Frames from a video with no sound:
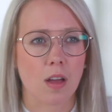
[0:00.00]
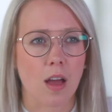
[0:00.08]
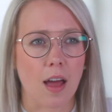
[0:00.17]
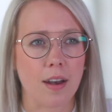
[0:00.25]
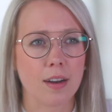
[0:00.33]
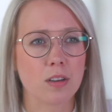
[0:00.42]

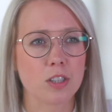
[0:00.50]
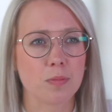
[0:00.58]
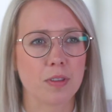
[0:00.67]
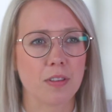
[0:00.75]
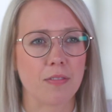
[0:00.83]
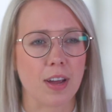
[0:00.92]
At
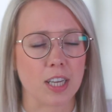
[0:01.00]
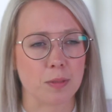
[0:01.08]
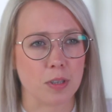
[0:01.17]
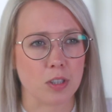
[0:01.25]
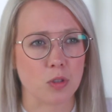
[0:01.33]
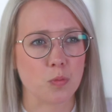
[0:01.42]
Smith
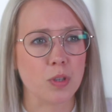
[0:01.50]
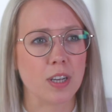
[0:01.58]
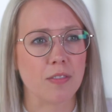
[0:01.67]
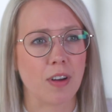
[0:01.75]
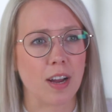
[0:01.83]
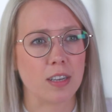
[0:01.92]
Investments, we
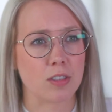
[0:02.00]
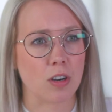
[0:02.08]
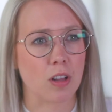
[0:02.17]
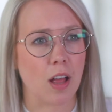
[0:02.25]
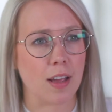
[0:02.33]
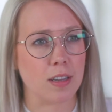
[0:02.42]
advise our
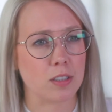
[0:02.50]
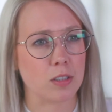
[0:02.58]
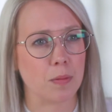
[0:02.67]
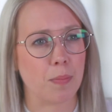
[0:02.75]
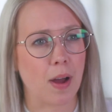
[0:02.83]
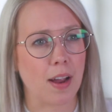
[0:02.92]
clients
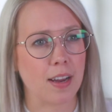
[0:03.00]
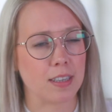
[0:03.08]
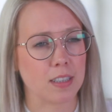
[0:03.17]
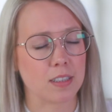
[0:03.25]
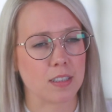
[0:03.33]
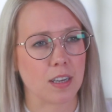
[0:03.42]
to buy
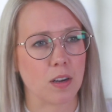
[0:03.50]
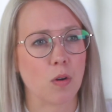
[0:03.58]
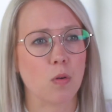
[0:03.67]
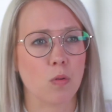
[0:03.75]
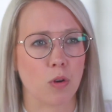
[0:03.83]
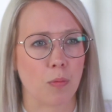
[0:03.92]
existing,
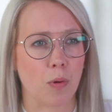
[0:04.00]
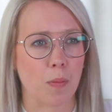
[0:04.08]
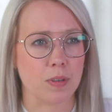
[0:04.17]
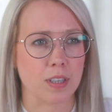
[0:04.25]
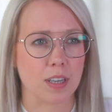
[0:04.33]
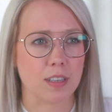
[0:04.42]
older
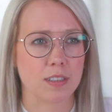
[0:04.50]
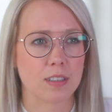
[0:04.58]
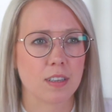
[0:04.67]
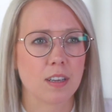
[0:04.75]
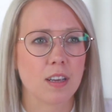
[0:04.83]
properties.